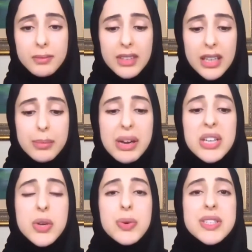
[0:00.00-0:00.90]
because
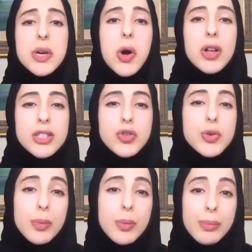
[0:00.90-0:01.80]
it was a constant
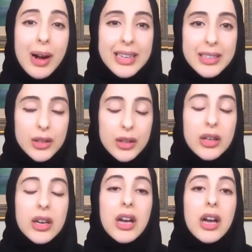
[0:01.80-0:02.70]
reminder
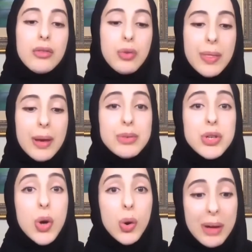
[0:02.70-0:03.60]
for them to
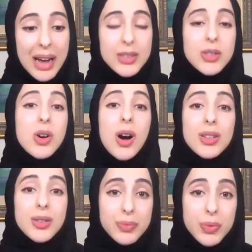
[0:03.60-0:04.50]
go back to God
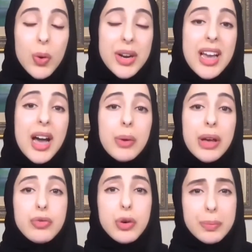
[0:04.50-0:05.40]
or Yahweh
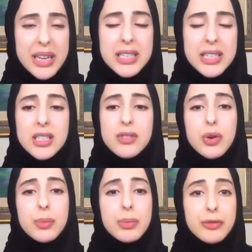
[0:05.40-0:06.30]
for peace, for
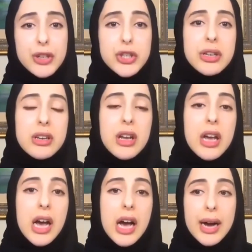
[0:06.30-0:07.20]
provision,
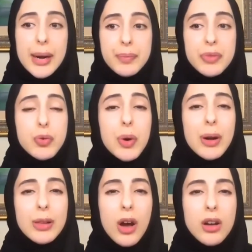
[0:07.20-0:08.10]
for a
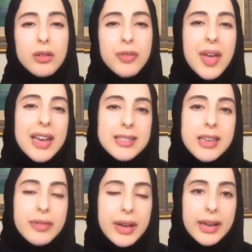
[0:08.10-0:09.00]
lot of
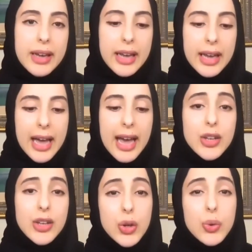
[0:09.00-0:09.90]
thanksgiving.
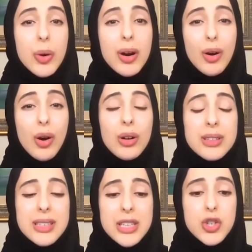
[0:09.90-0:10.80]
And you are all
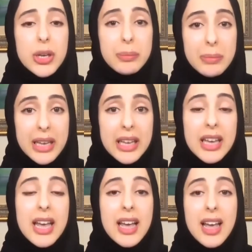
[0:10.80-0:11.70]
teaching me
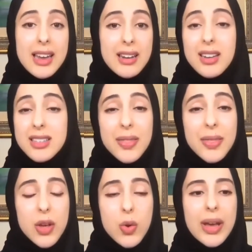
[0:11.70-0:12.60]
and us in
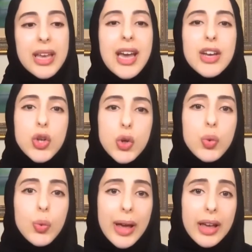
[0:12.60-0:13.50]
the UAE a new
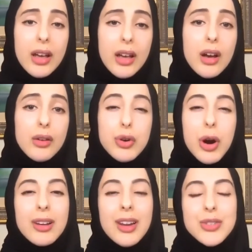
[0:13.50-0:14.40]
way for
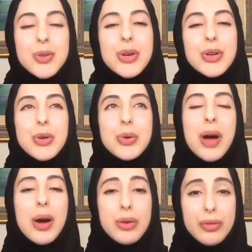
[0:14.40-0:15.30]
Allah to renew
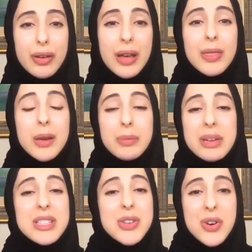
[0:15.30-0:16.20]
our faith and
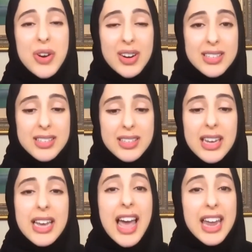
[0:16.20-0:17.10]
peace in our hearts.
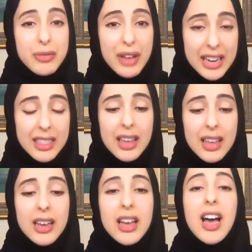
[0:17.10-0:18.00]
And if
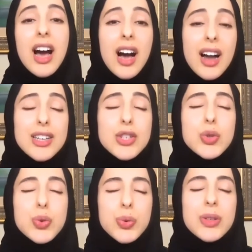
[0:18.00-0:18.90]
anything, I
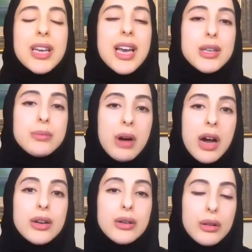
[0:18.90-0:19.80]
truly
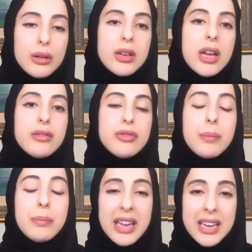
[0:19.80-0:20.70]
admire learning
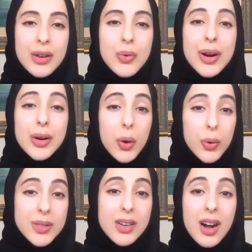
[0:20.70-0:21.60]
from many who are
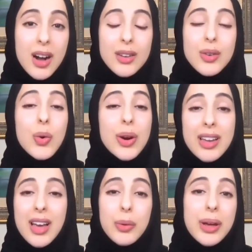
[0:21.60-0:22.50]
close to God or
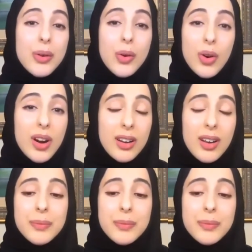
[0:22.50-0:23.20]
Yahweh or Allah,